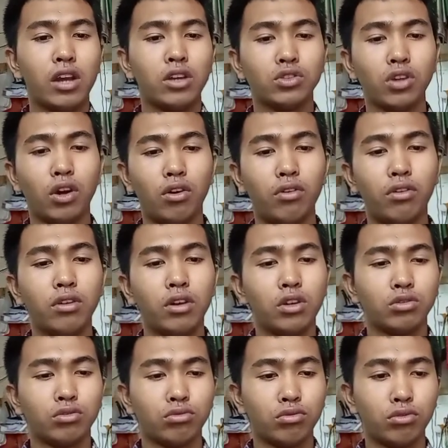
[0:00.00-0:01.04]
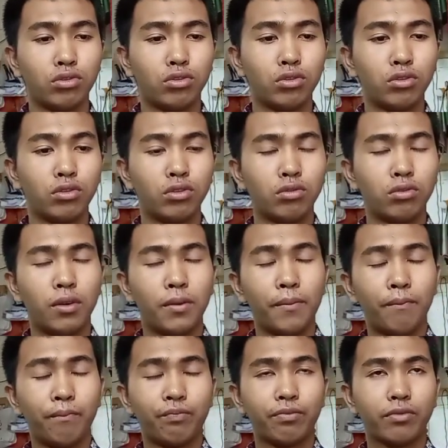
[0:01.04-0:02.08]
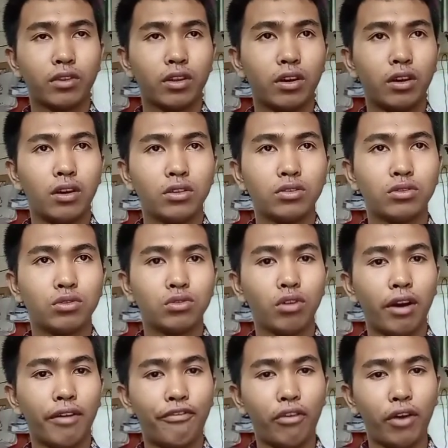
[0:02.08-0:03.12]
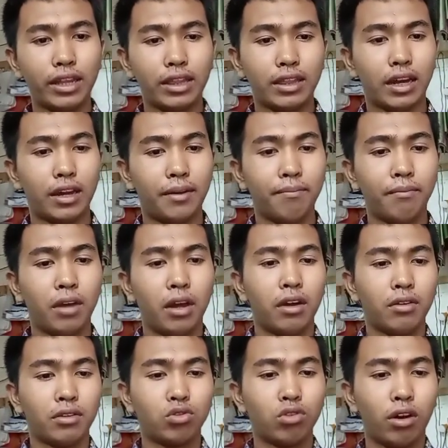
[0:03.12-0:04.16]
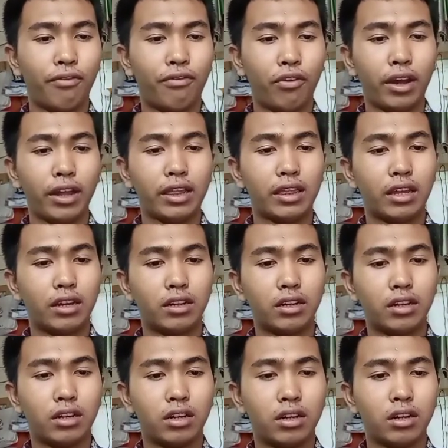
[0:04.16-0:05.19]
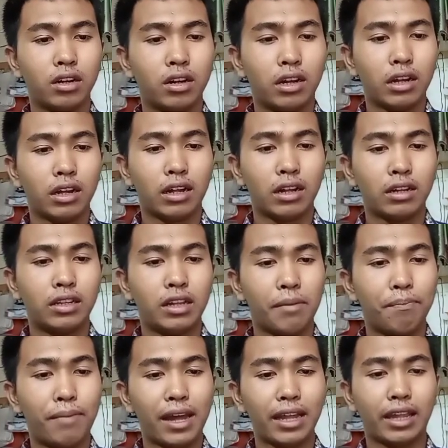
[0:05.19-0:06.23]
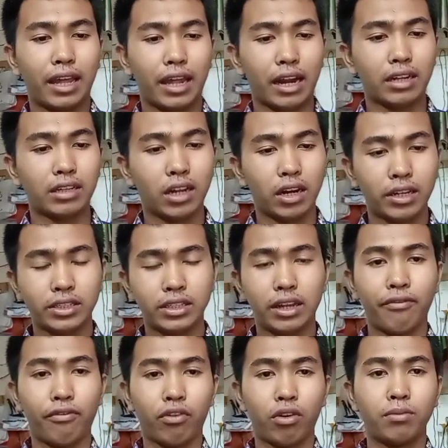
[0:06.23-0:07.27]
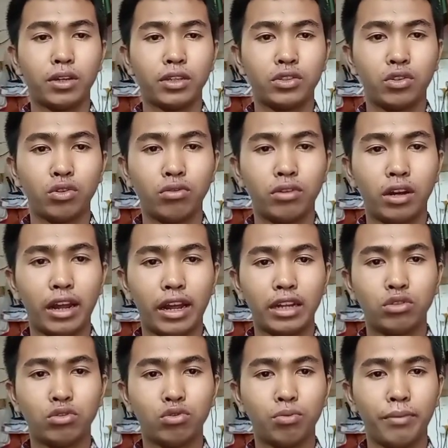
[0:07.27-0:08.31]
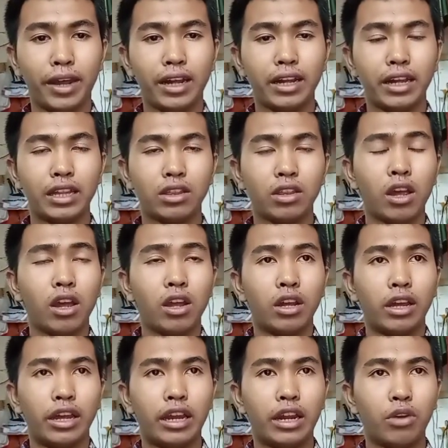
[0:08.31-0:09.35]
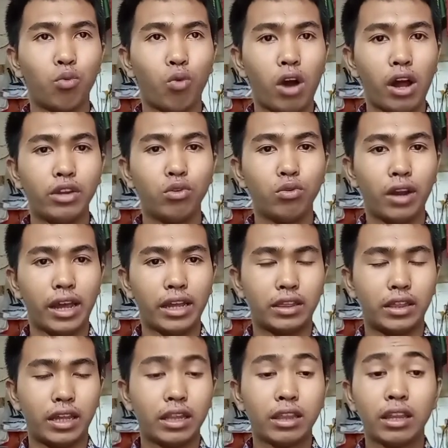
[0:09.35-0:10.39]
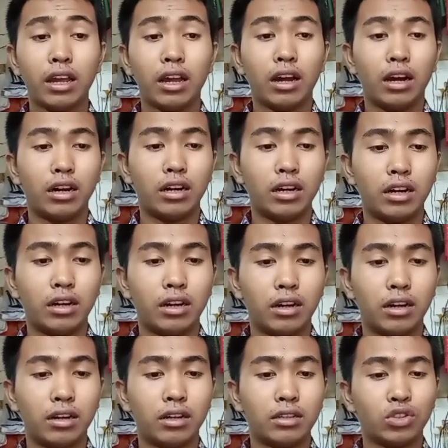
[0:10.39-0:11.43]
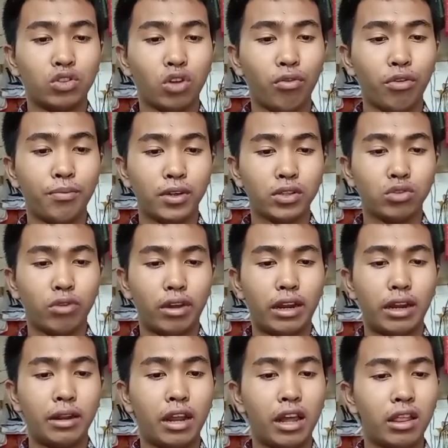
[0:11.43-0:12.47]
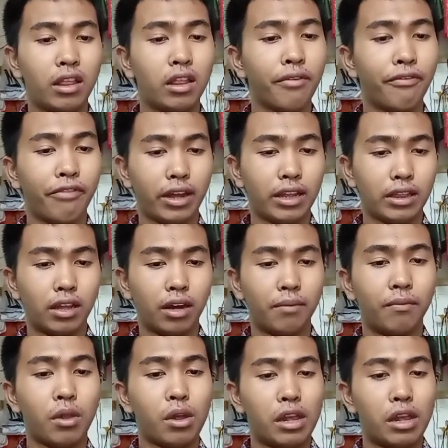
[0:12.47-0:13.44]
So to to avoid them to avoid the bad characteristic from the student, and to make it in one united, so we must to identify the